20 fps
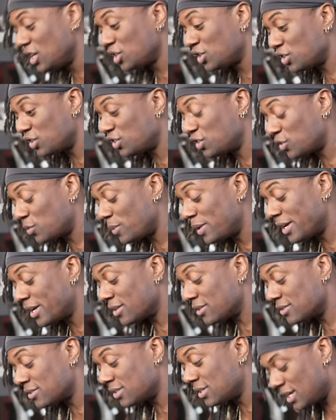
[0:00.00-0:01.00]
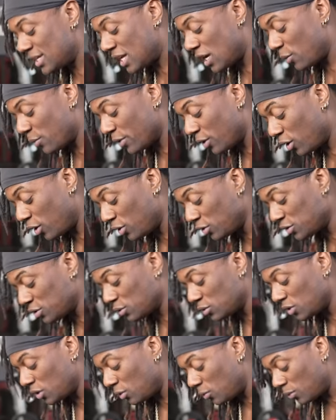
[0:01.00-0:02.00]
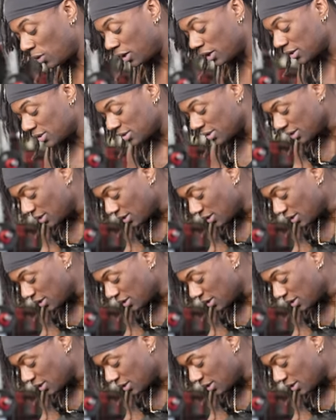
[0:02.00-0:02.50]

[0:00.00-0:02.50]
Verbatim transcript: to squeeze. Now, we also don't want